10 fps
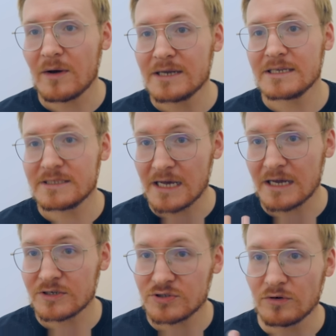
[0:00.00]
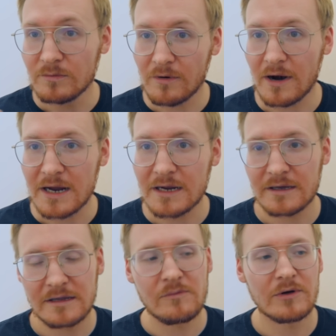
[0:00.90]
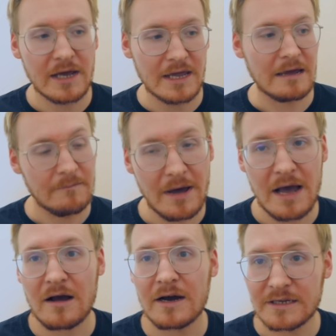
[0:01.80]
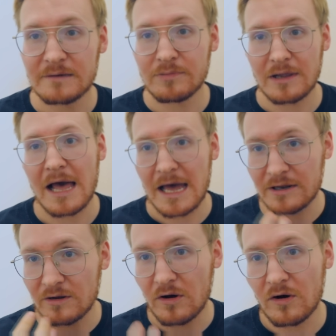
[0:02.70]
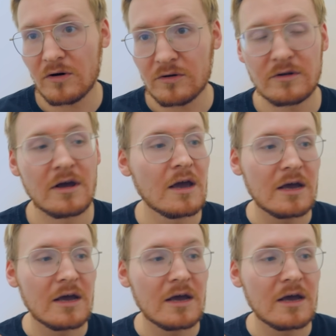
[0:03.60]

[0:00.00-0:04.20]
I did take a short break, and then when I came back, I did plan on